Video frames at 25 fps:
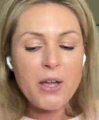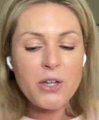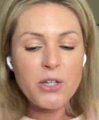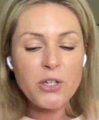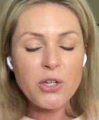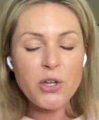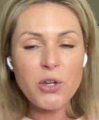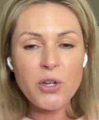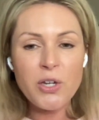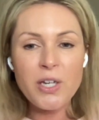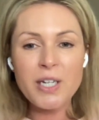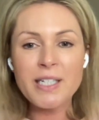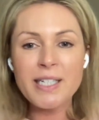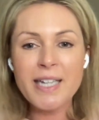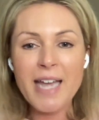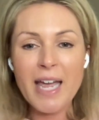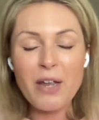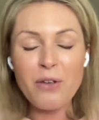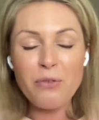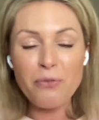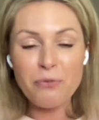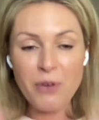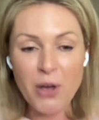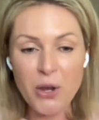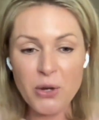You can
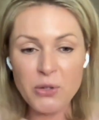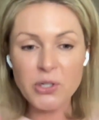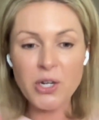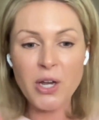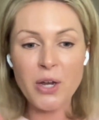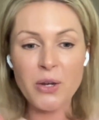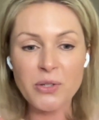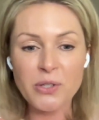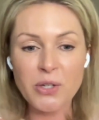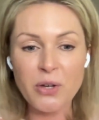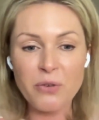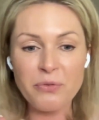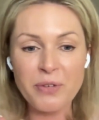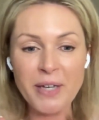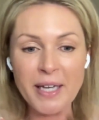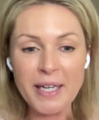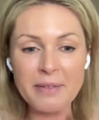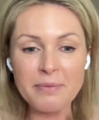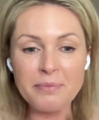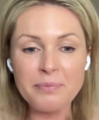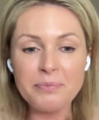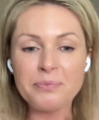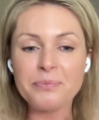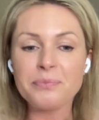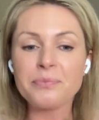take photos of
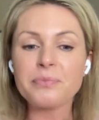it